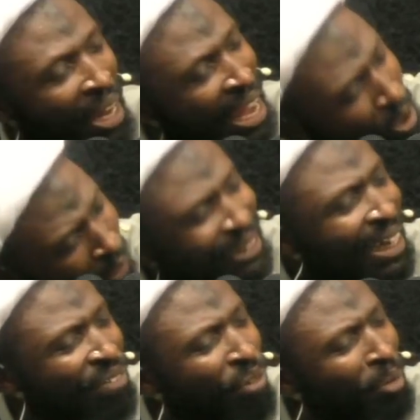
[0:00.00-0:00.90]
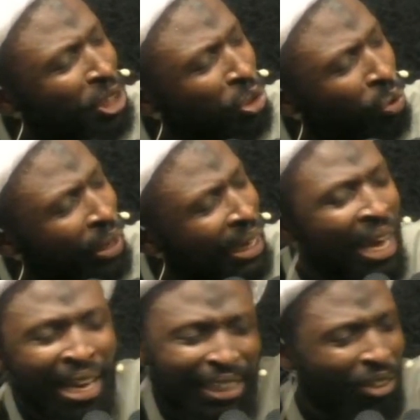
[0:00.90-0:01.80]
He wanted reformation only.
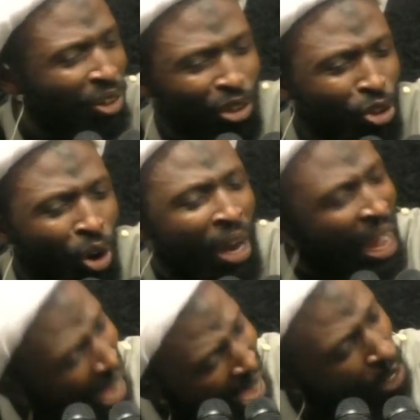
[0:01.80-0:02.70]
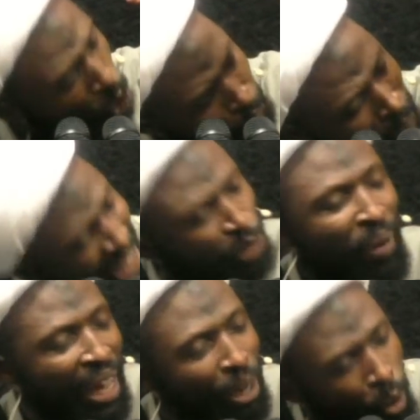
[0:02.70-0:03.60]
Say, no. You must
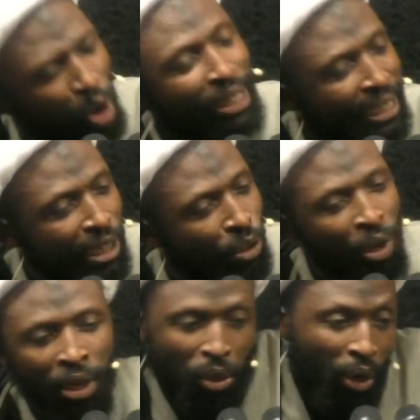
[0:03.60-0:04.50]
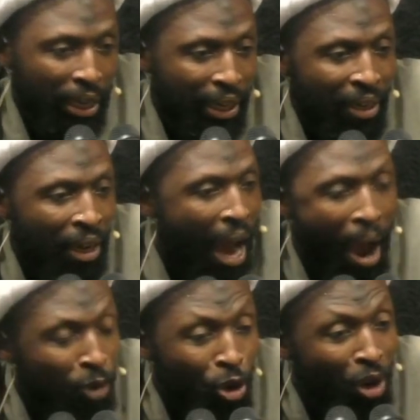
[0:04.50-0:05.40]
pay or I will kill you. So, okay, then
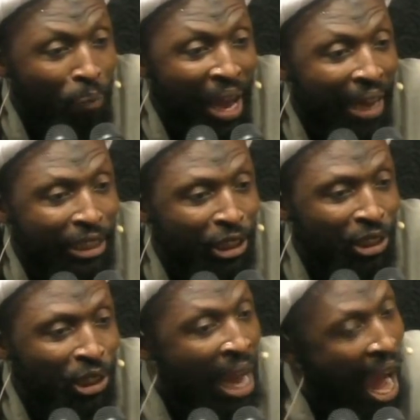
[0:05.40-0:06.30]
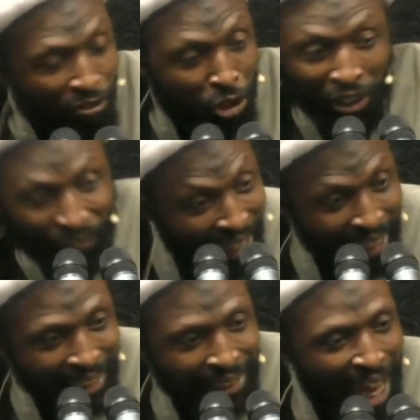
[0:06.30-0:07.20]
I'm not going to pay allegiance. I have to
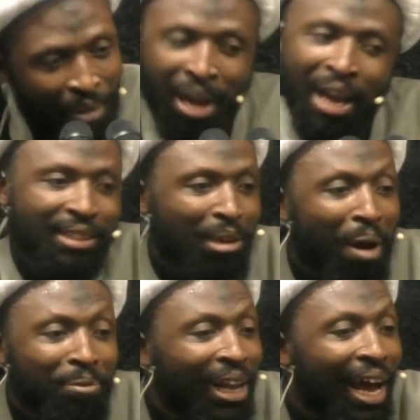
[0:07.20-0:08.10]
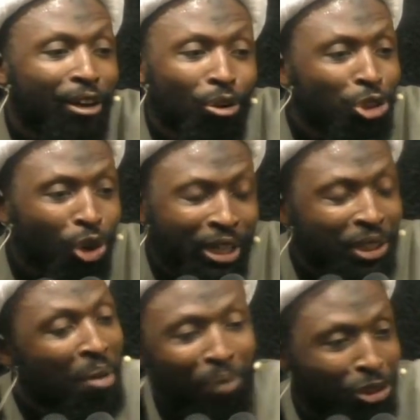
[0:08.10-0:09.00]
defend Islam. And Abba Abdullah had no
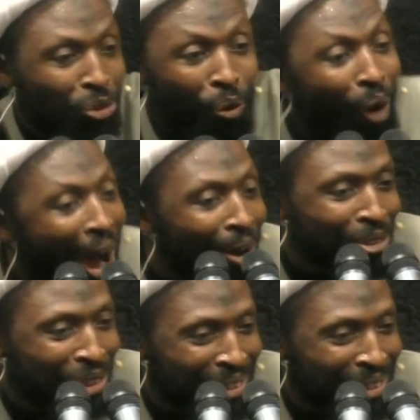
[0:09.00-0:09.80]
choice but to go out.